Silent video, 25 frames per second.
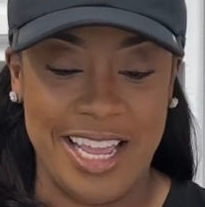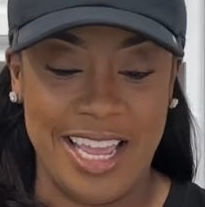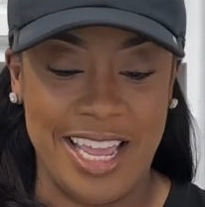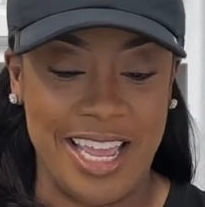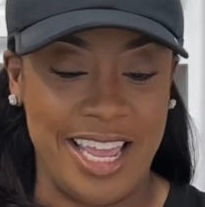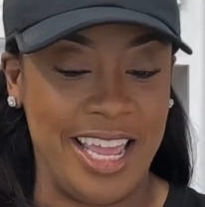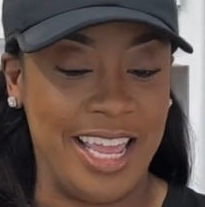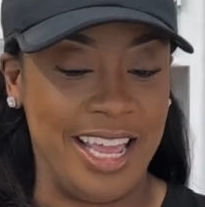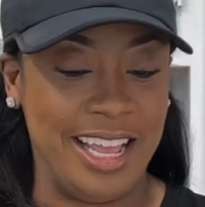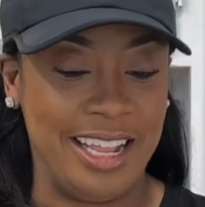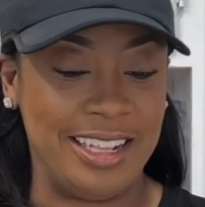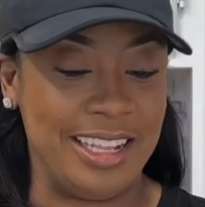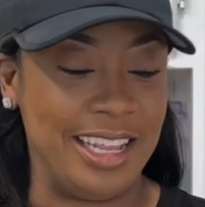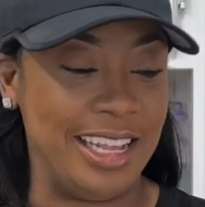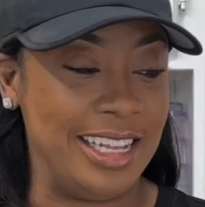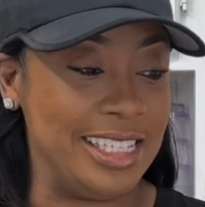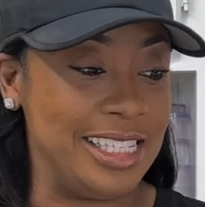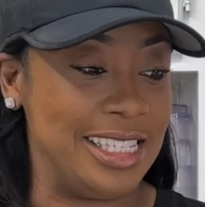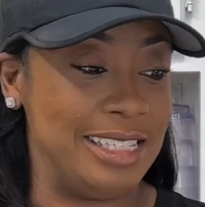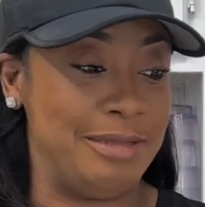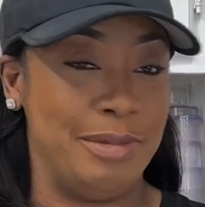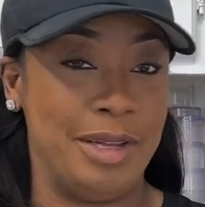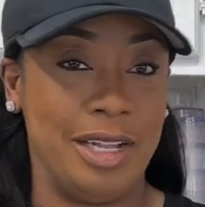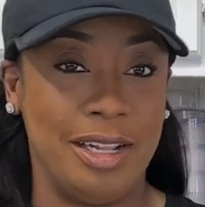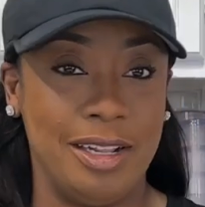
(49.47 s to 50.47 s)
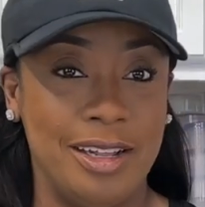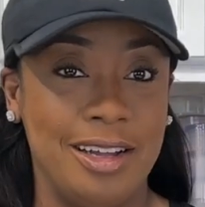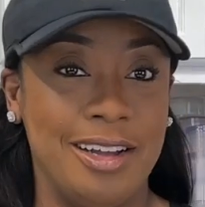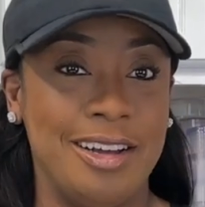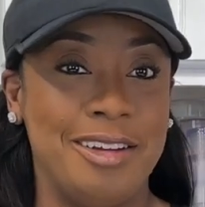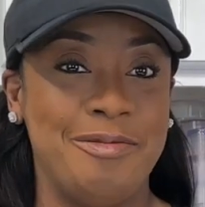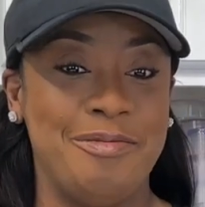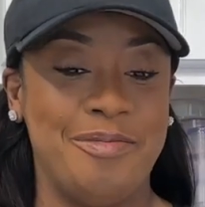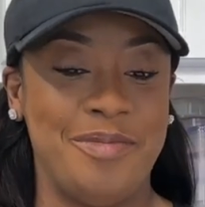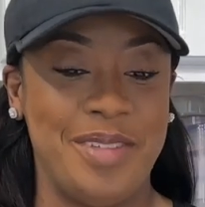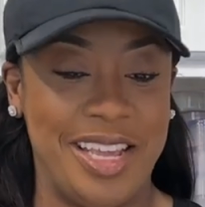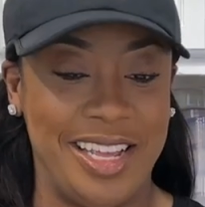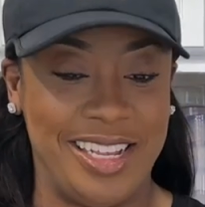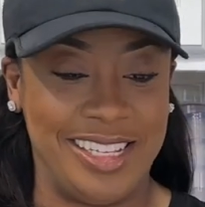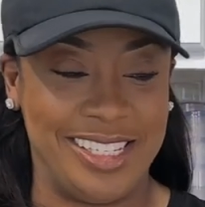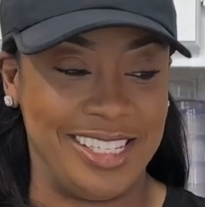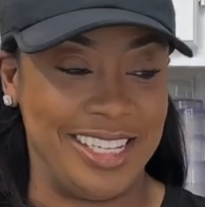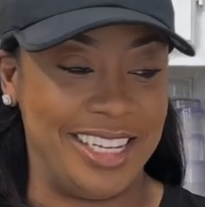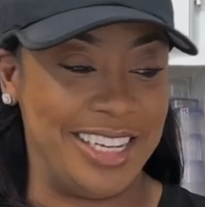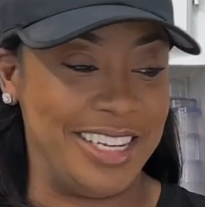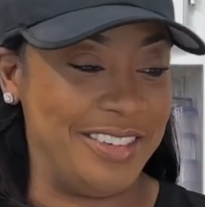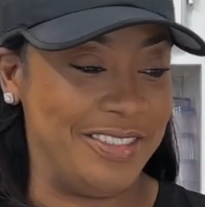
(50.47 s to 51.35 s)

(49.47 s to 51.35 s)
and they smell amazing.